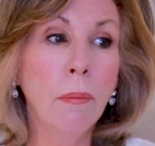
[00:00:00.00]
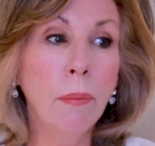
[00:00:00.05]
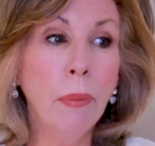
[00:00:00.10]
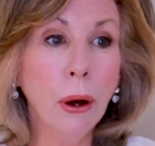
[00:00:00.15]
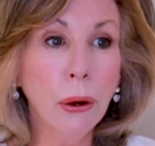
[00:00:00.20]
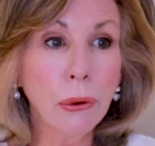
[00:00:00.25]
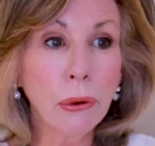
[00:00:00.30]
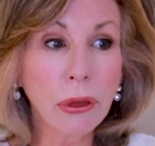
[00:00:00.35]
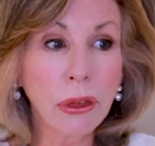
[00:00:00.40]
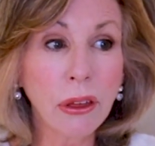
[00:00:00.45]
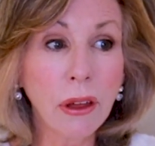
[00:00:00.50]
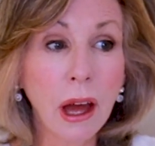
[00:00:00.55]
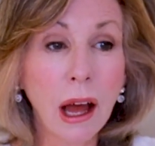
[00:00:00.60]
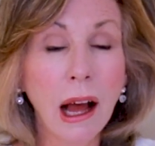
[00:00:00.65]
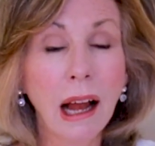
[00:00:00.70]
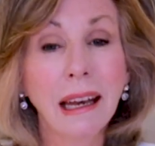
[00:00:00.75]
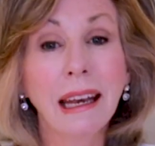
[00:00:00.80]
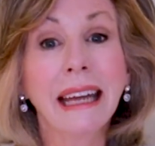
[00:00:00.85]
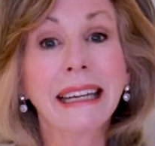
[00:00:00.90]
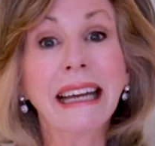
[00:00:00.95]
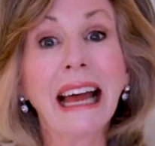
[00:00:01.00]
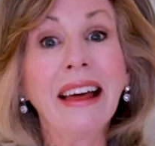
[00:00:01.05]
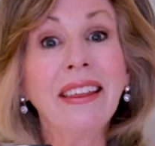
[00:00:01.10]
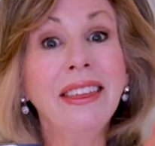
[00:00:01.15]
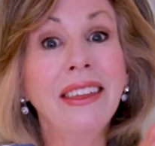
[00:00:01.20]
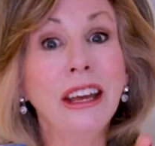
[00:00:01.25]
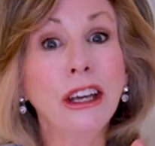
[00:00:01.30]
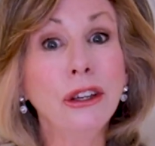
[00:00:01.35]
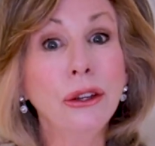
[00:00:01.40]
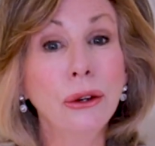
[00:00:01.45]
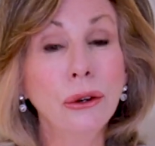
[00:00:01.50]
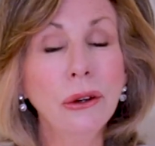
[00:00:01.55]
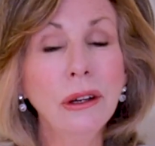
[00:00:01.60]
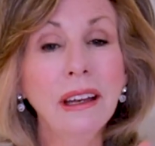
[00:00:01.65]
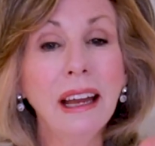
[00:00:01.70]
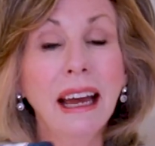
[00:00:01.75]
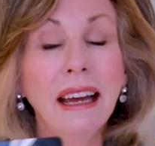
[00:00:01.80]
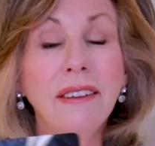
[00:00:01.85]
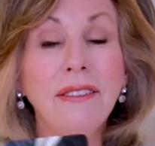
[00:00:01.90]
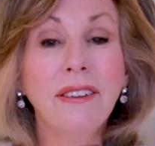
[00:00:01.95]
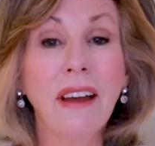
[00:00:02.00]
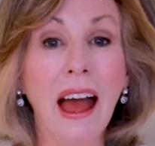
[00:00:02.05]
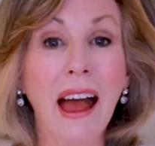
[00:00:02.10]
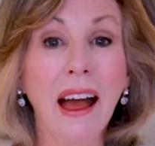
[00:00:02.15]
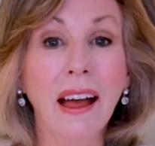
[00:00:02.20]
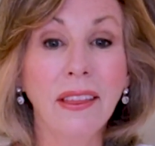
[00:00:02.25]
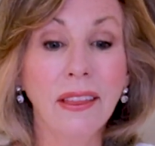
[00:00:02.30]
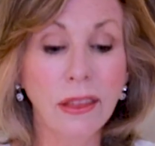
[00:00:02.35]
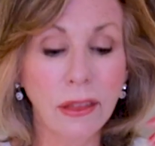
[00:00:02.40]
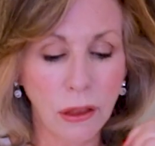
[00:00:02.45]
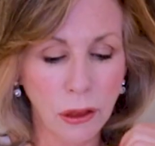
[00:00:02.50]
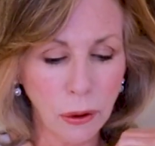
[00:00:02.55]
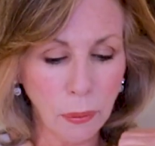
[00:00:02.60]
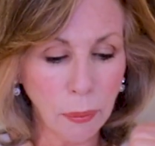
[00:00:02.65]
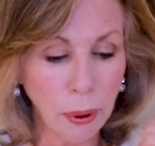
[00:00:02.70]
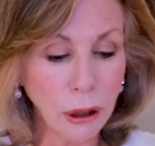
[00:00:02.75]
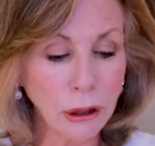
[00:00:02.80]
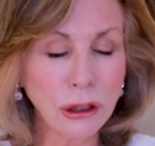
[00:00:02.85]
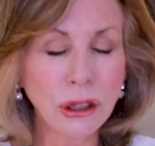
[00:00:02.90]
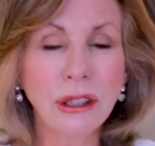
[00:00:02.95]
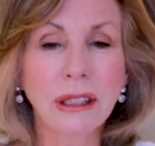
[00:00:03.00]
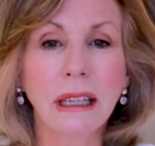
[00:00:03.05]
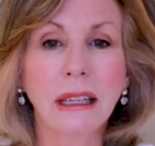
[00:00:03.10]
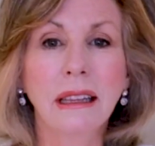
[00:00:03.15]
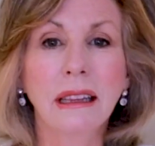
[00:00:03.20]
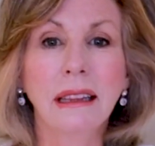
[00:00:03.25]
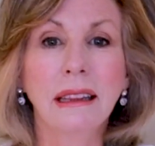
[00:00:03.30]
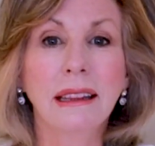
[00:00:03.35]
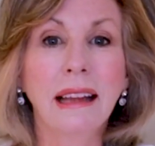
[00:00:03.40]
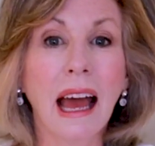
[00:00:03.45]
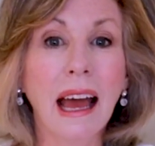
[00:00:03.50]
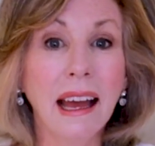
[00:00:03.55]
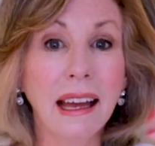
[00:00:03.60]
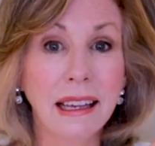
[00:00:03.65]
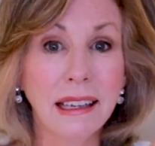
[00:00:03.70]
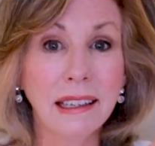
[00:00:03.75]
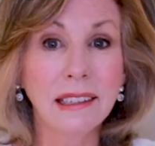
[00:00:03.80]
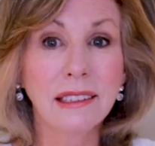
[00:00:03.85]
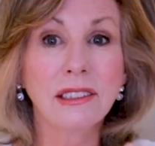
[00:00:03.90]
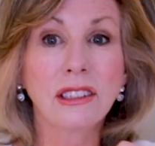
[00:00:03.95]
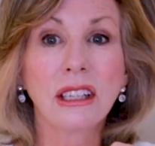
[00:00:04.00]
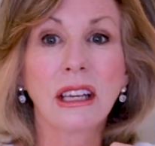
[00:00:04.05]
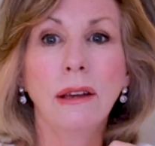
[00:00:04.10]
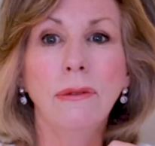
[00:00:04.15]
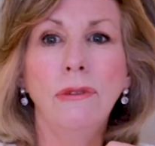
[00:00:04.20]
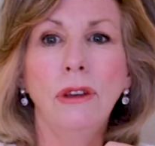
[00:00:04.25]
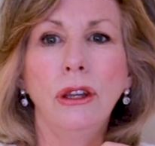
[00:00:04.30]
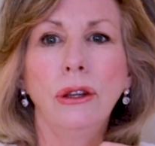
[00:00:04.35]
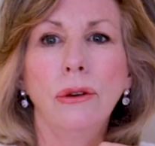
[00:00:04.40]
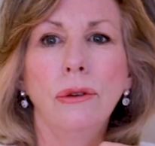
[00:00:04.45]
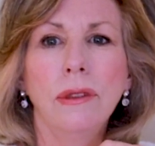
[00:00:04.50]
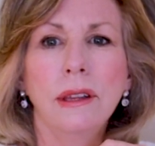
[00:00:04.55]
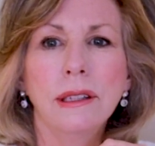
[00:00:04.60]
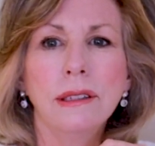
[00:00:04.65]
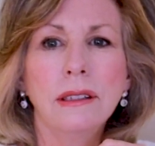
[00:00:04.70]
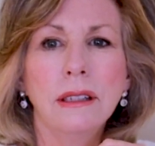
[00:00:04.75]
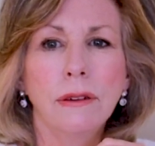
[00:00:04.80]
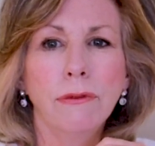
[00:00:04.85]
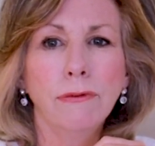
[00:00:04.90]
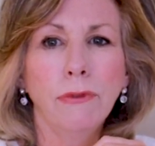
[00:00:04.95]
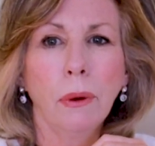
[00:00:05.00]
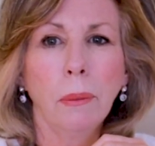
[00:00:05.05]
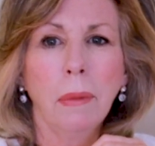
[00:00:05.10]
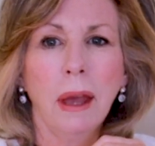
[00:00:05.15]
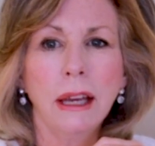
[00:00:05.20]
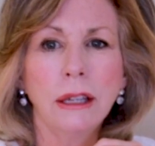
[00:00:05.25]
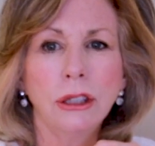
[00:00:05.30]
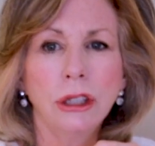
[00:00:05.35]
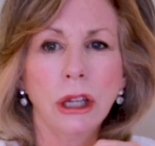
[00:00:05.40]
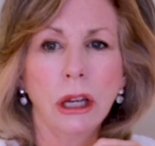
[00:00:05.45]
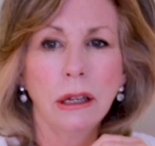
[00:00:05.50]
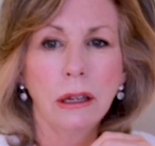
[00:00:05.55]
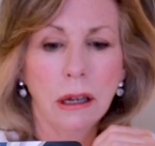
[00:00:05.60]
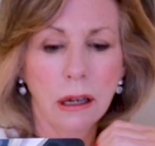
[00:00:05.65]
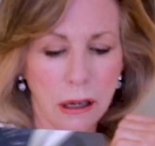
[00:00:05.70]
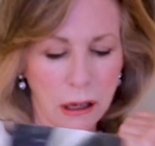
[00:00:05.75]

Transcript: both like i think your life and the person that is giving you this information